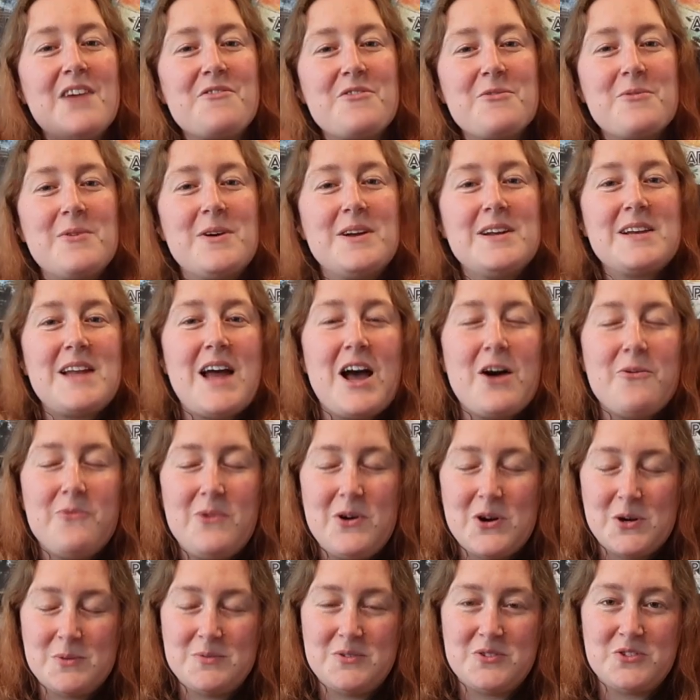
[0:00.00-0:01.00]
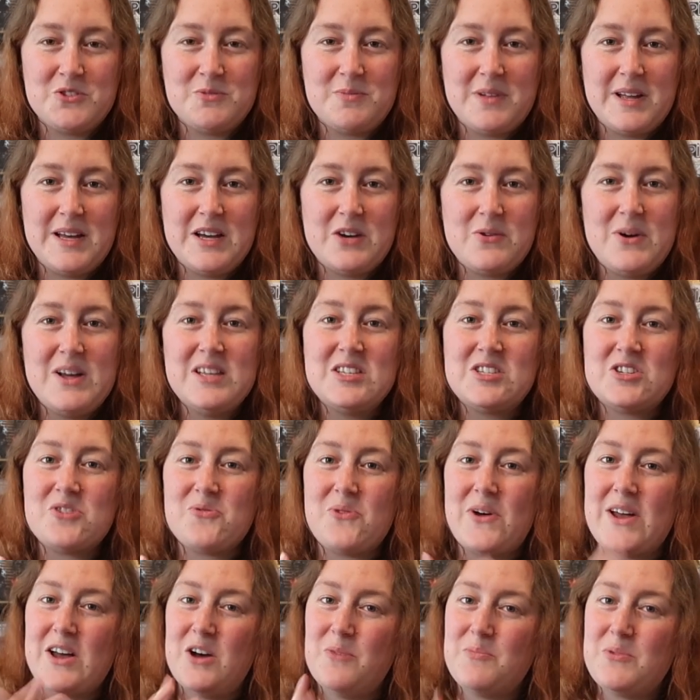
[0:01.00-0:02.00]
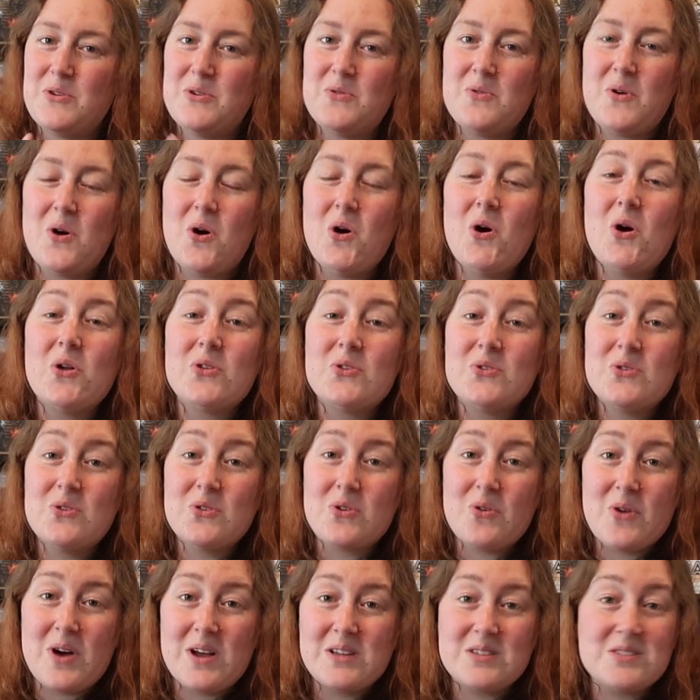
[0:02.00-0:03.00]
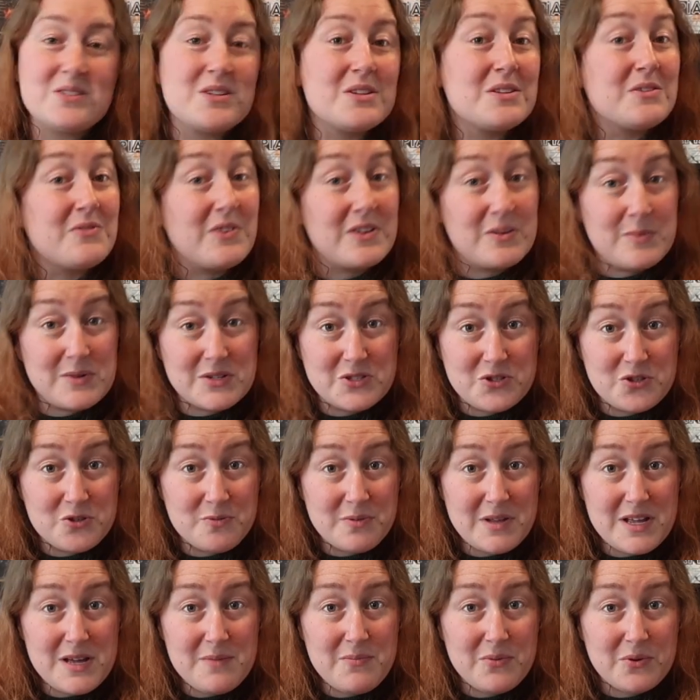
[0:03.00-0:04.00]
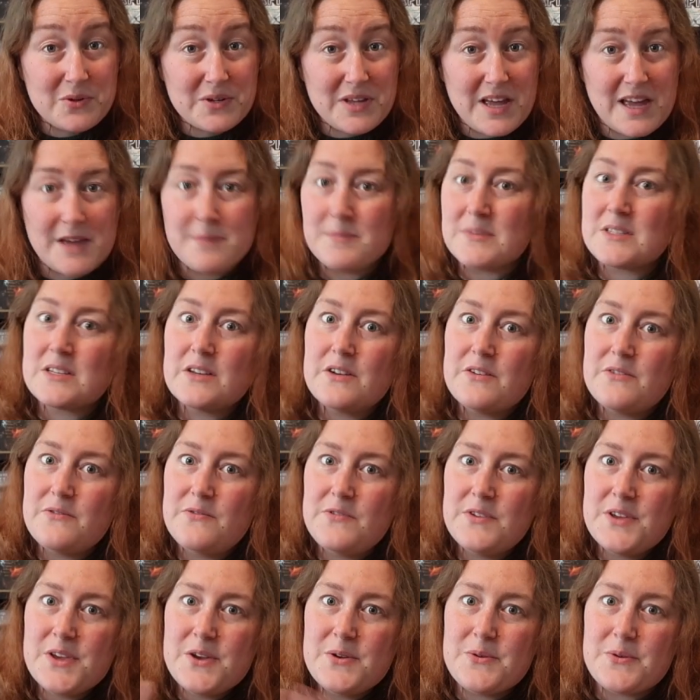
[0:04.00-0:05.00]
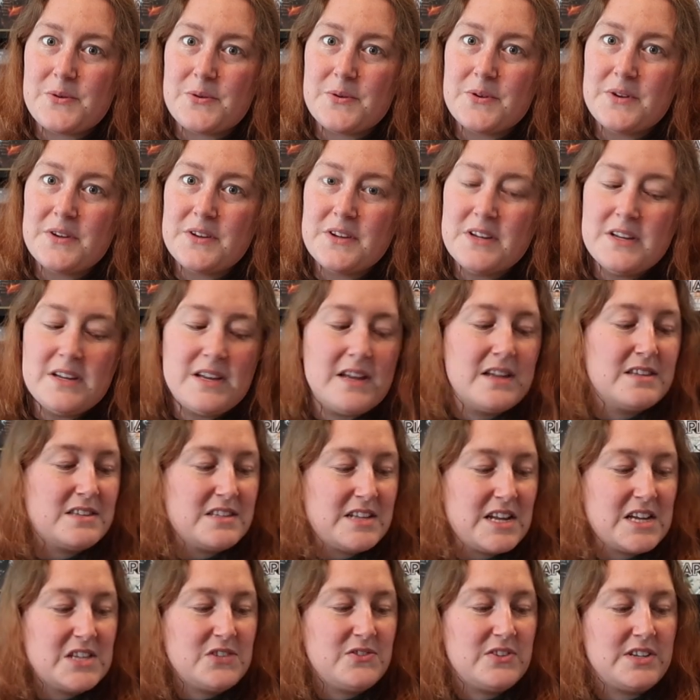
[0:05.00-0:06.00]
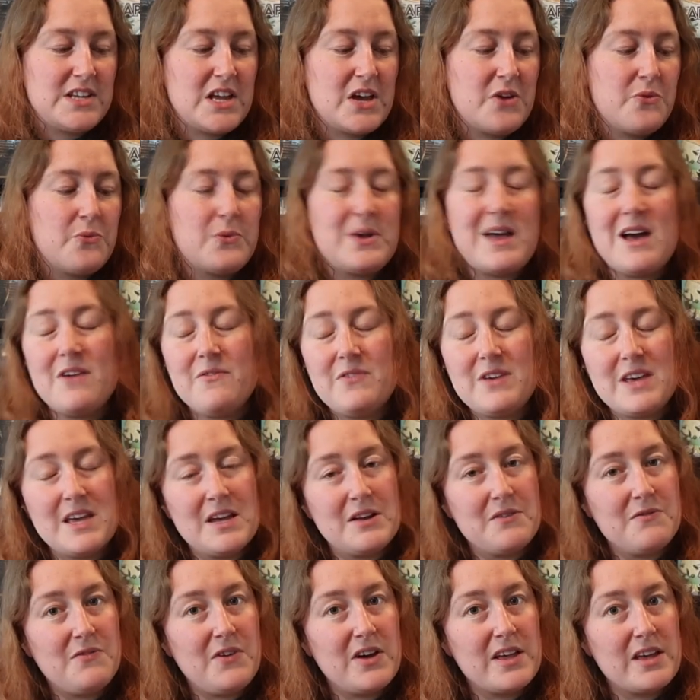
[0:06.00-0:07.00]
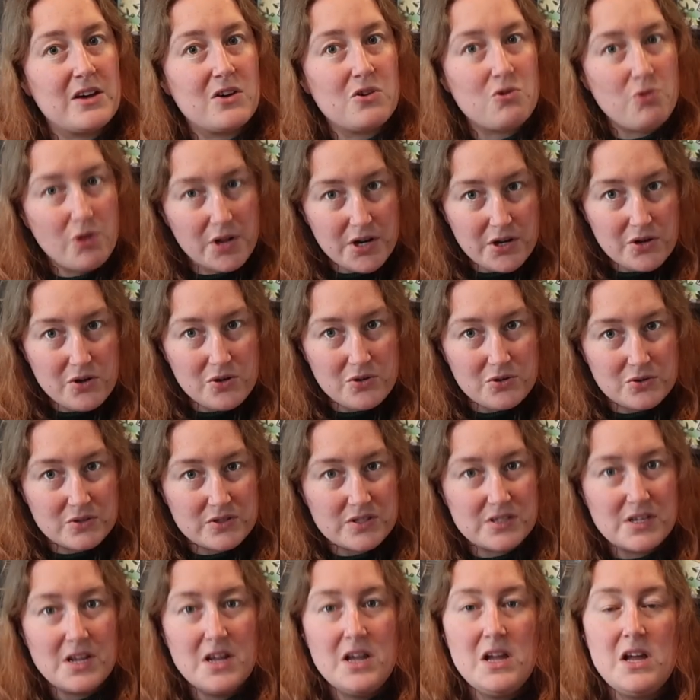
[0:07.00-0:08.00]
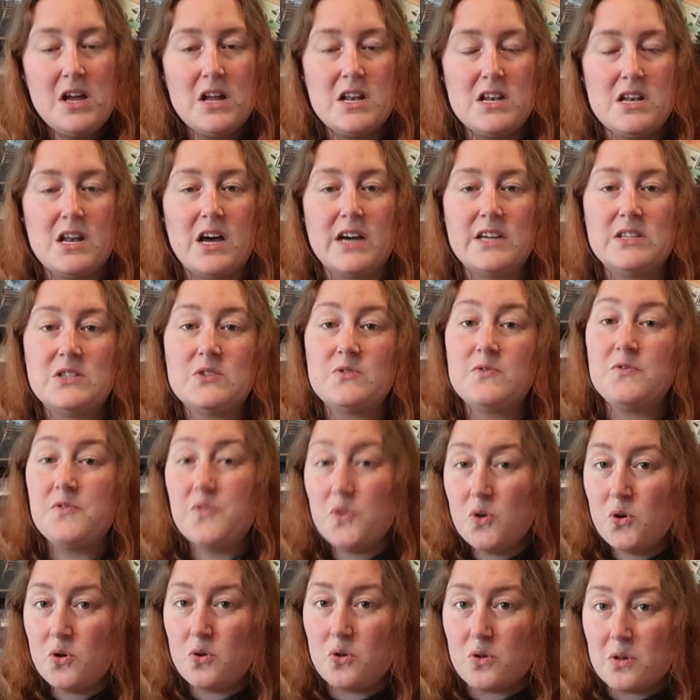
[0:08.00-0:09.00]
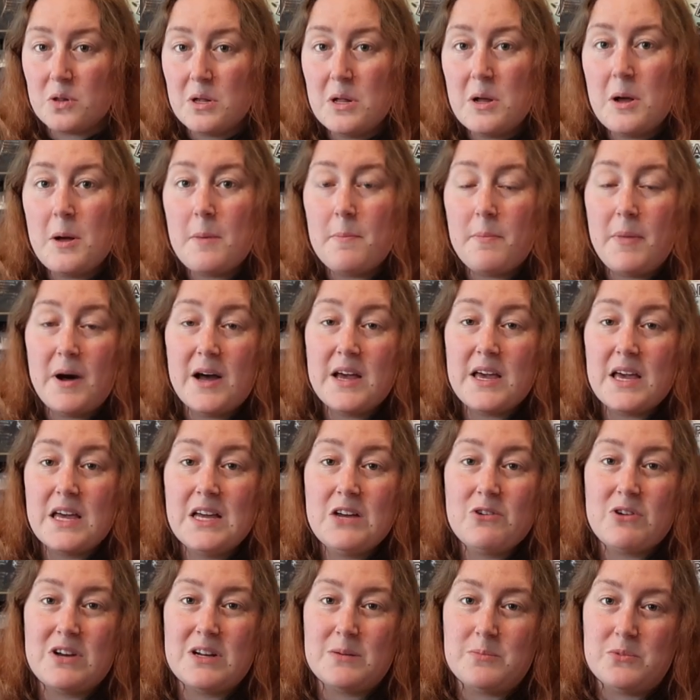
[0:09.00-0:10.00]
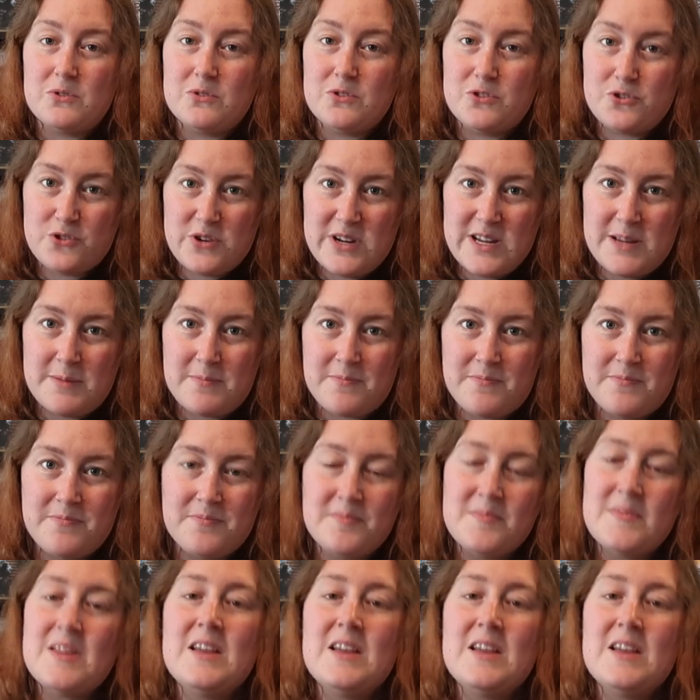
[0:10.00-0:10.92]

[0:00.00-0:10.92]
everyone, and welcome to Two-Player Quest, where I help you on your quest to find the best two-player board games for you. In today's video, we have Kinfire Chronicles, Night's Fall by Incredible Dream.